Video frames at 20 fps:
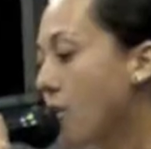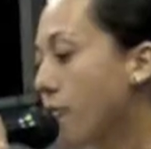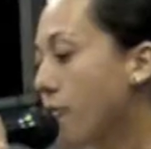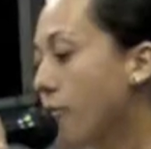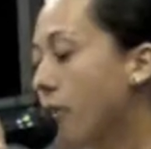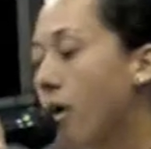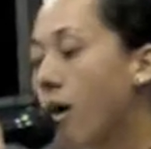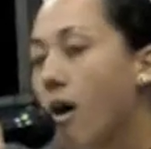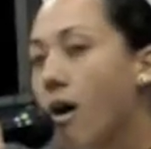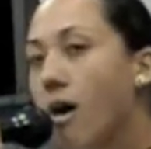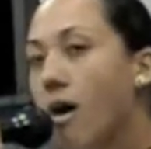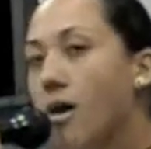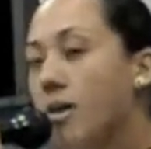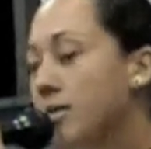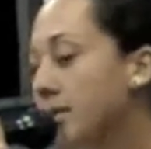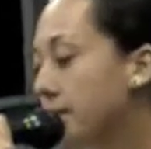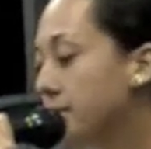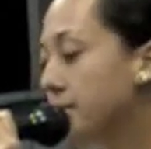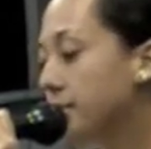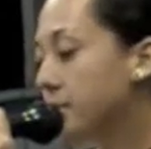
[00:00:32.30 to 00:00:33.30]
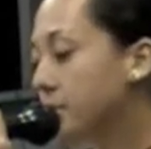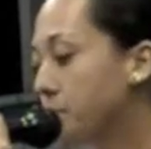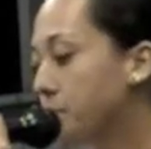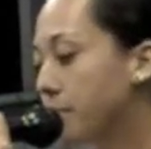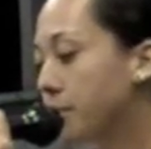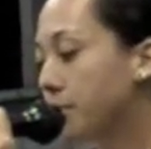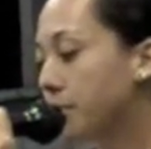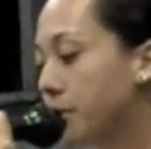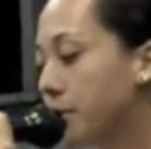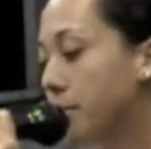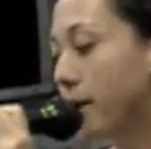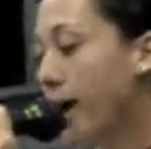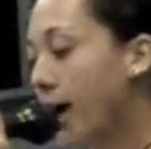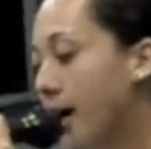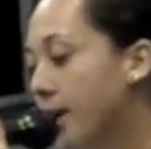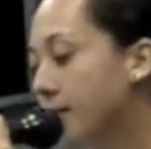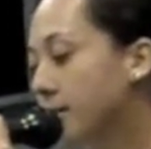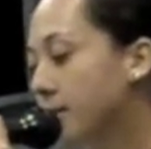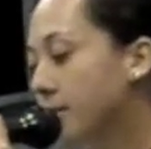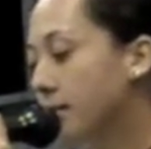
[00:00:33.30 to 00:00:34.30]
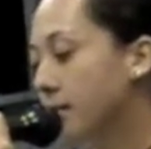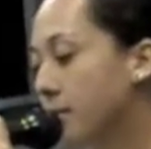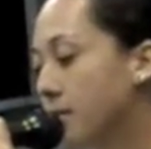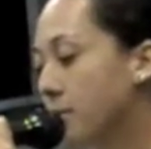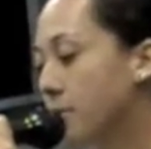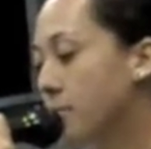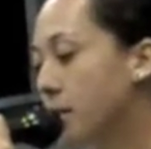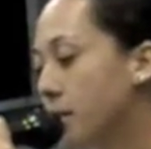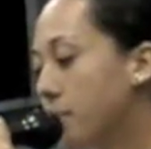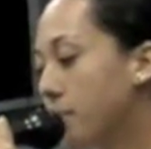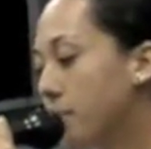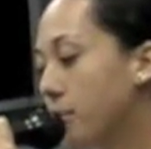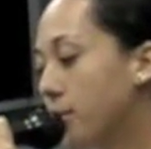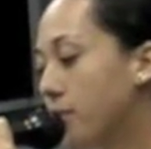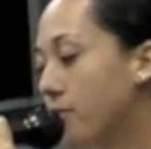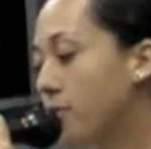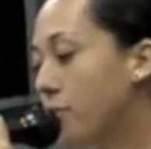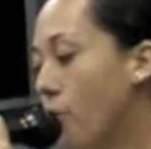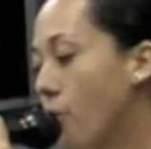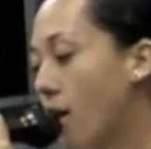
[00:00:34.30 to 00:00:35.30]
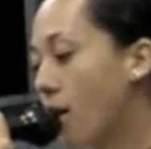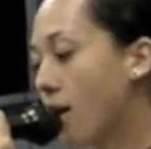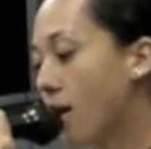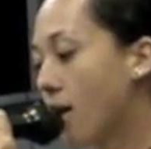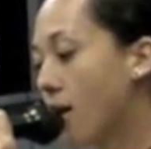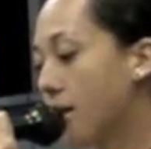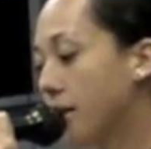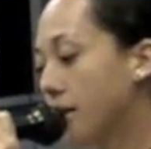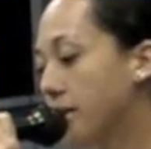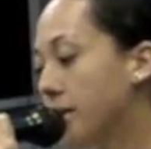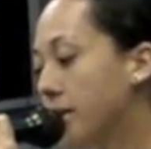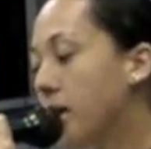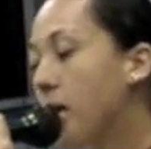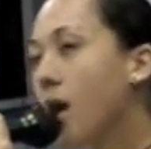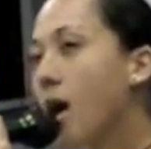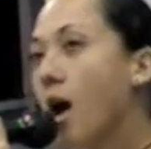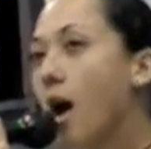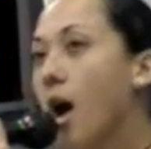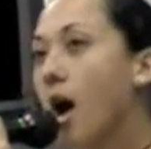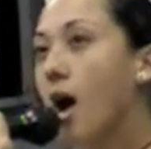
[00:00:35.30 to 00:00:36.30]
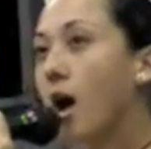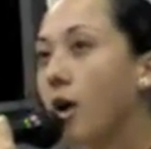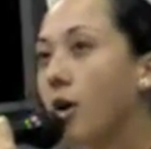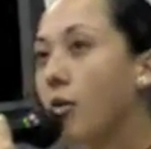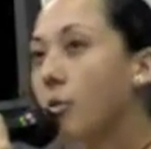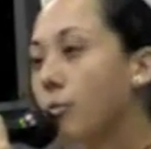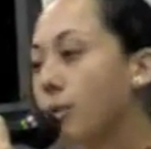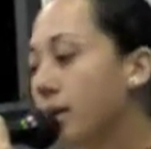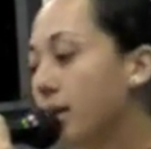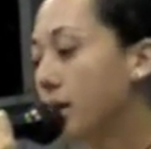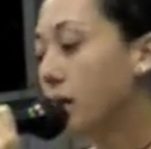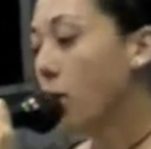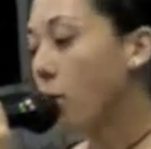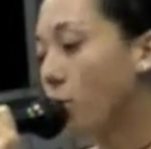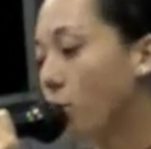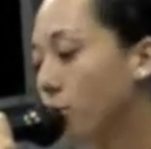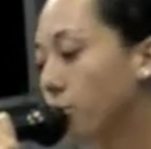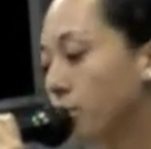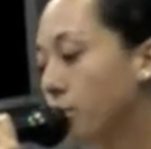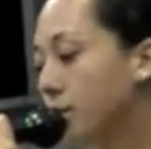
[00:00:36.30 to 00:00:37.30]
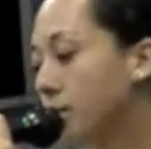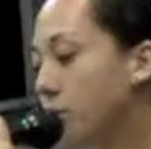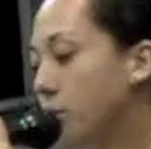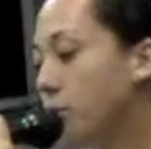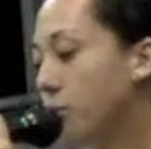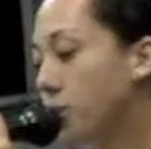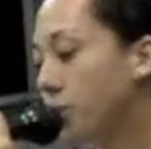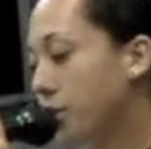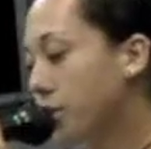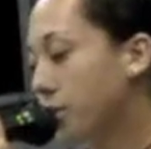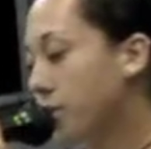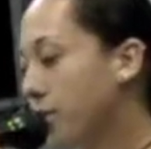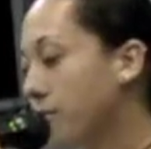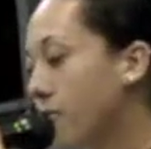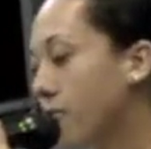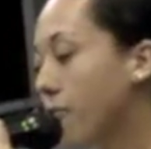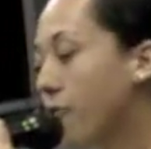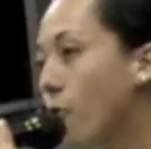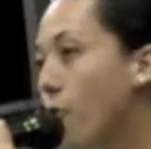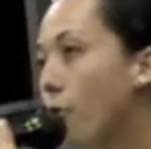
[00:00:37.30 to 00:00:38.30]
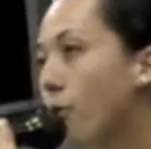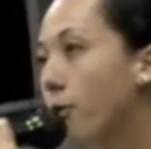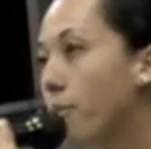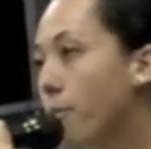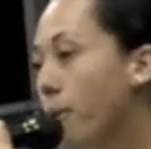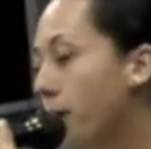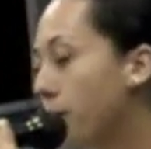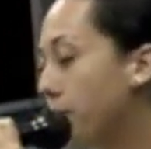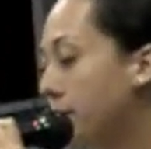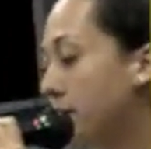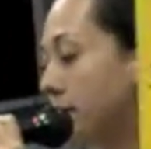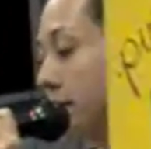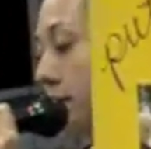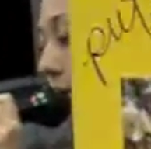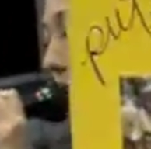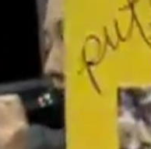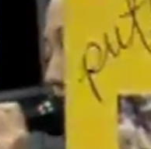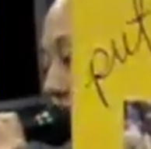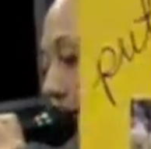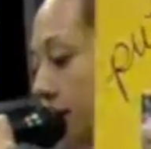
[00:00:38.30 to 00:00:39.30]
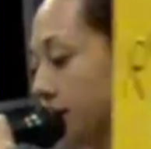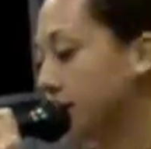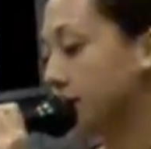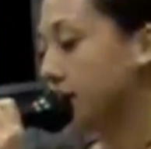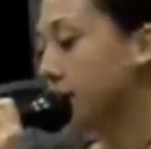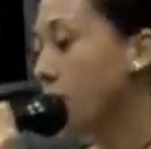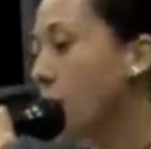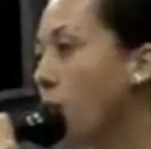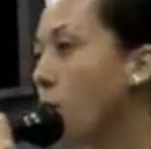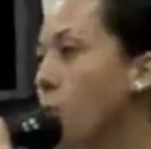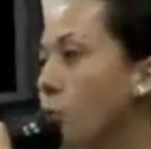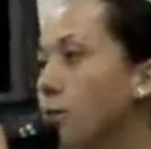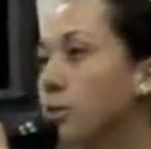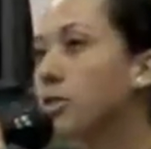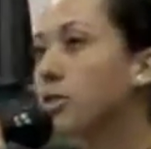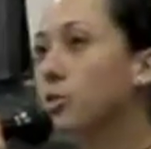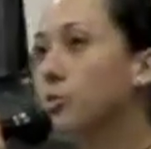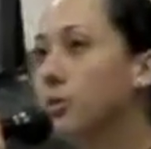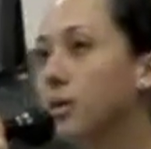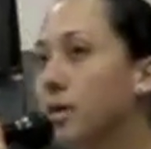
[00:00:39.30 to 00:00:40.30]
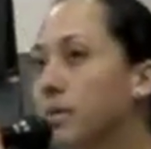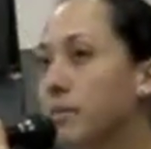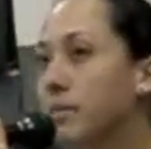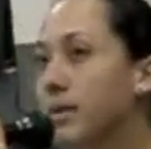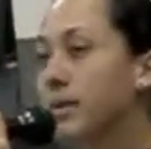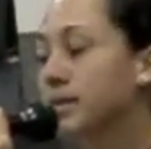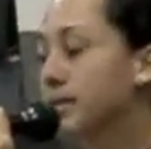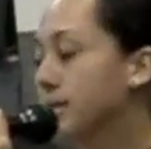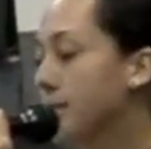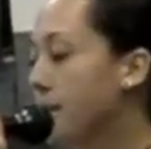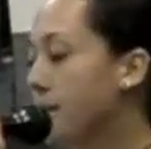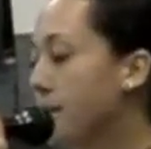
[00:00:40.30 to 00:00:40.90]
For all that this bill asks of the people of Guam, are we only worth 4 public hearings with 3 minutes